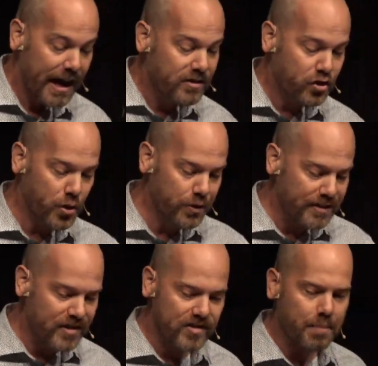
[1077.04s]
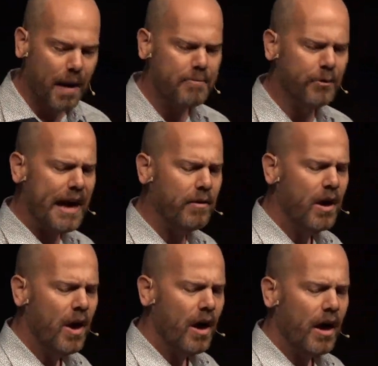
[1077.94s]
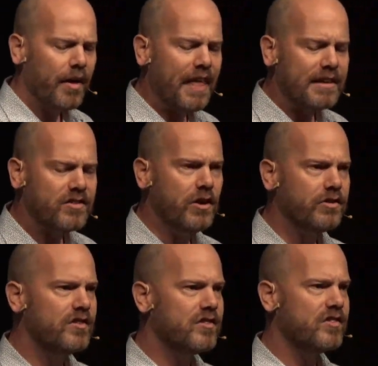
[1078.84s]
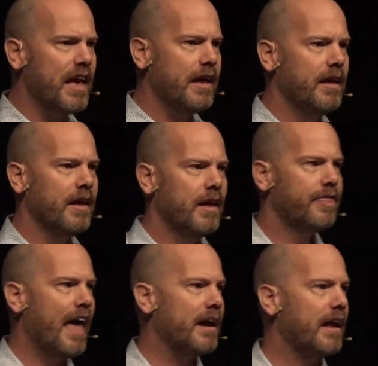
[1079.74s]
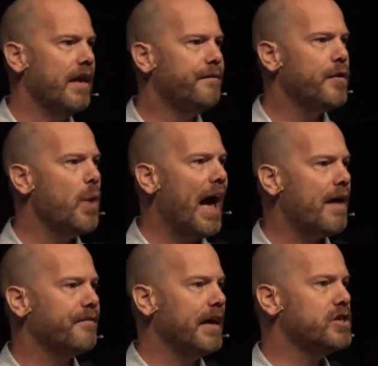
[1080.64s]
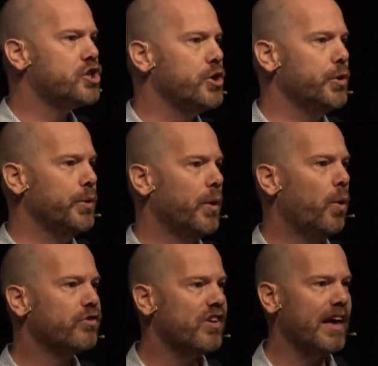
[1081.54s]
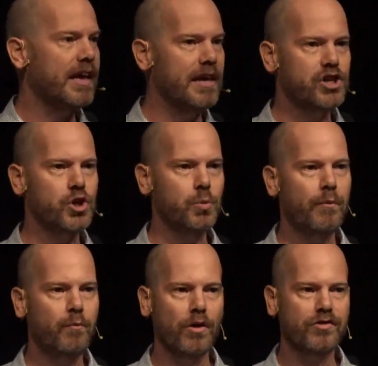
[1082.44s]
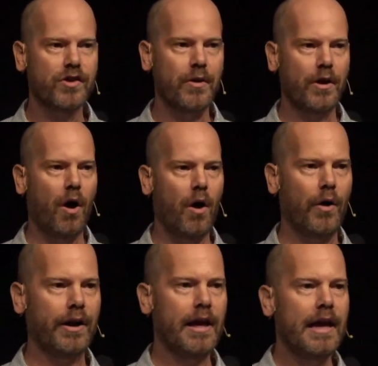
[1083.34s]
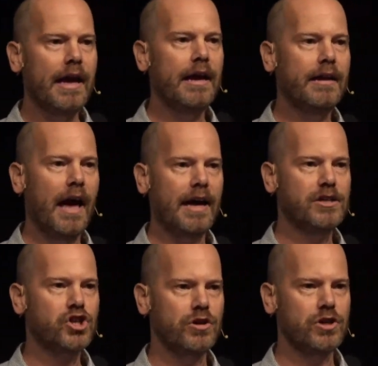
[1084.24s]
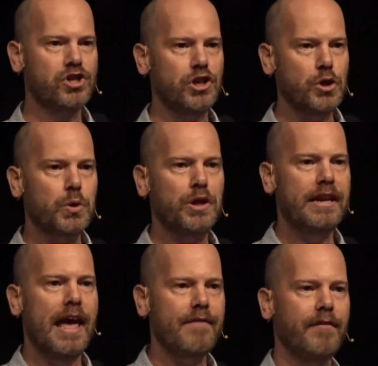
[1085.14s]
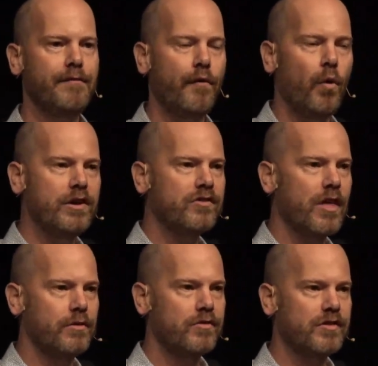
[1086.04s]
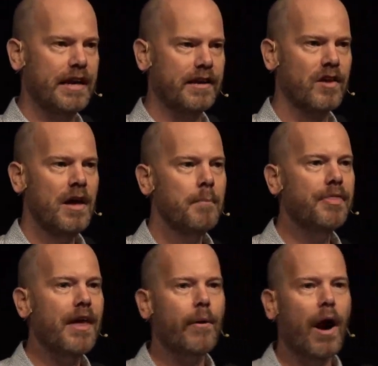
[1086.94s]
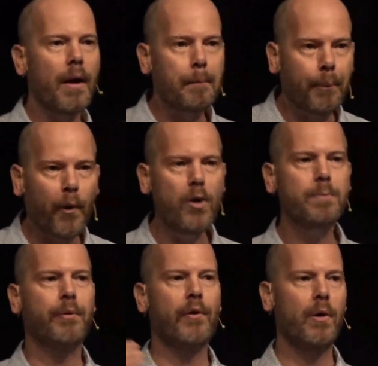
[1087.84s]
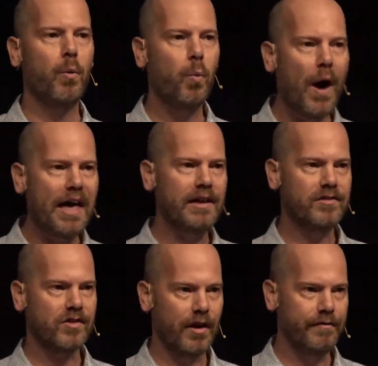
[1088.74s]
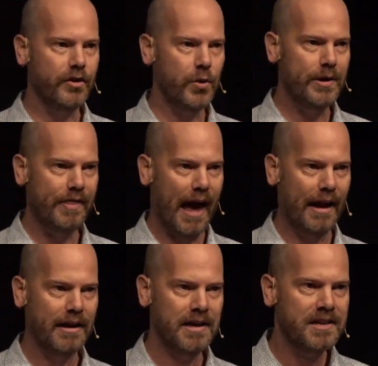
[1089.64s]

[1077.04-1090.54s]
It's true, this is the Bible. Now, that's not to say that if you have issue or take issue with what's going on in a church, that you can never voice those things. But there are appropriate ways of doing that.